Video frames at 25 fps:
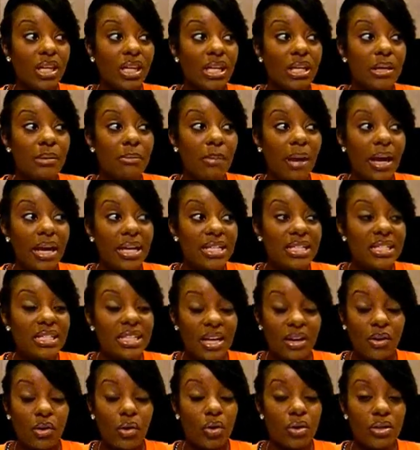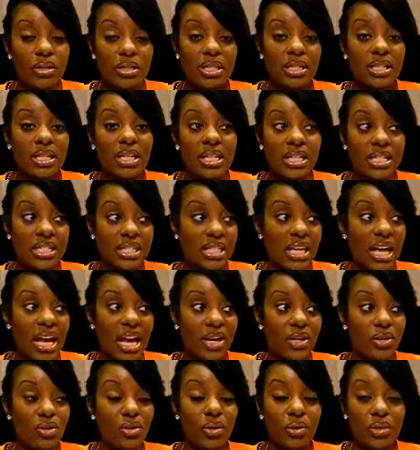it may, of course, it's going to
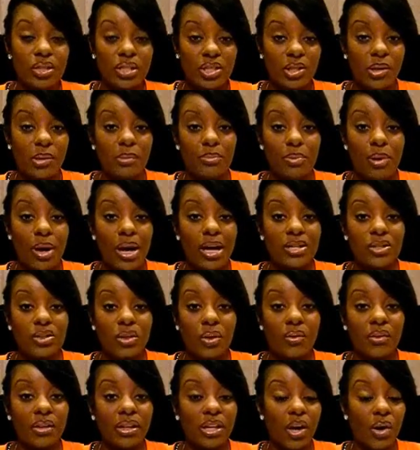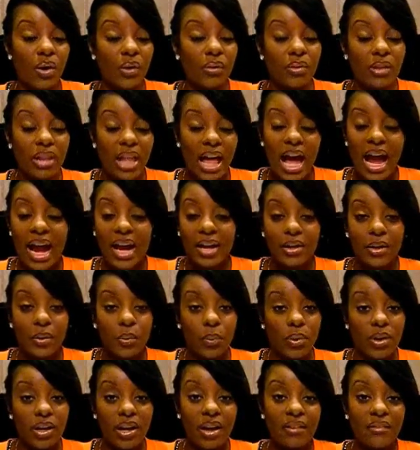say, a certain price online or
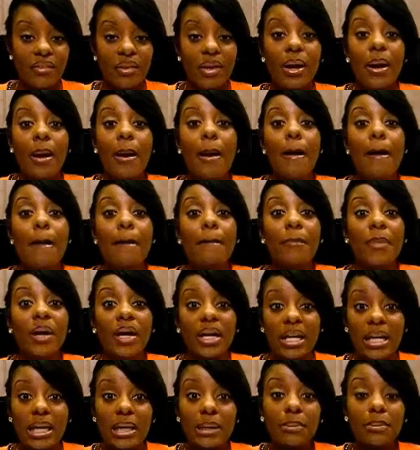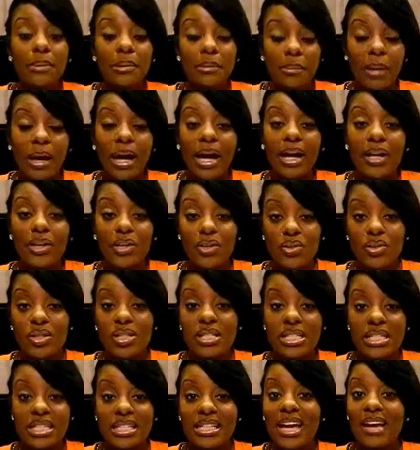whatever, But keep in mind, you need
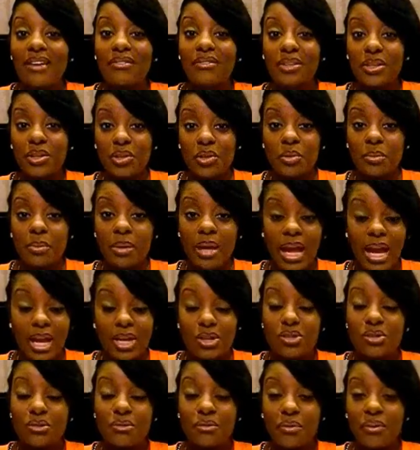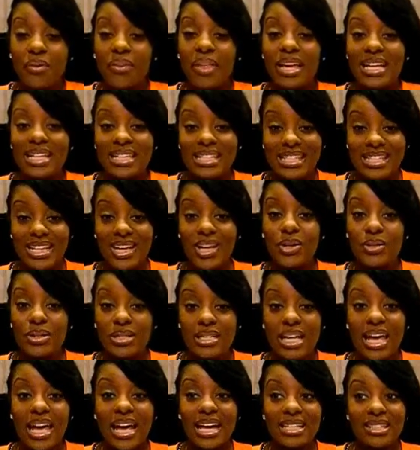to save a little bit extra for that sales
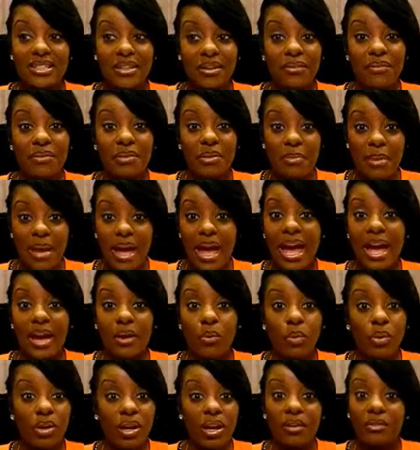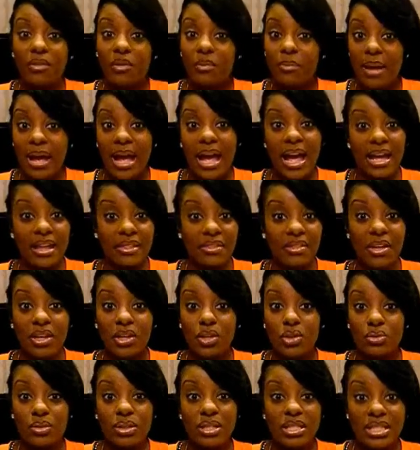tax of the bag, whatever bag that
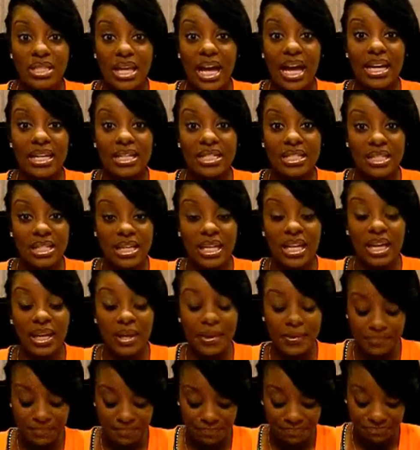you decide to get.